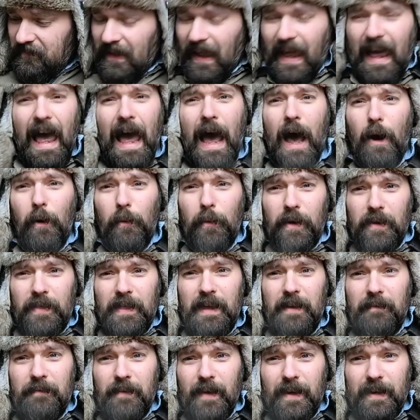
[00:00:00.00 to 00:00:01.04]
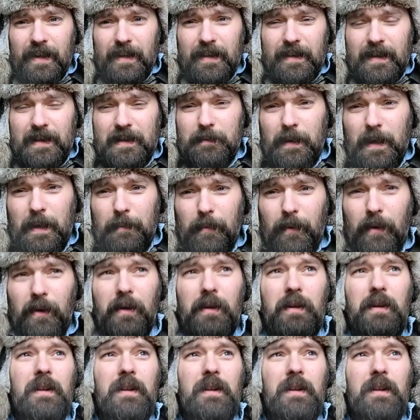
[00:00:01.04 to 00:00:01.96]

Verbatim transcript: How are they vetting these people?